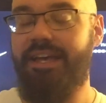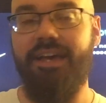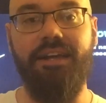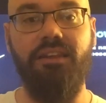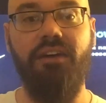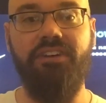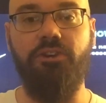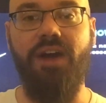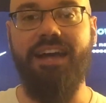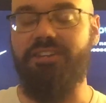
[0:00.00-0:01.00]
And I love
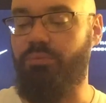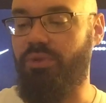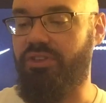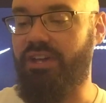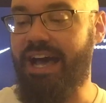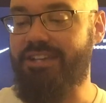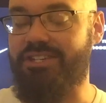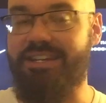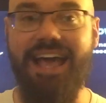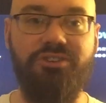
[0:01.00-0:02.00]
interacting with you
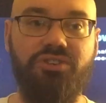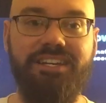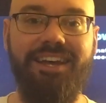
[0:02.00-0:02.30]
guys. And actually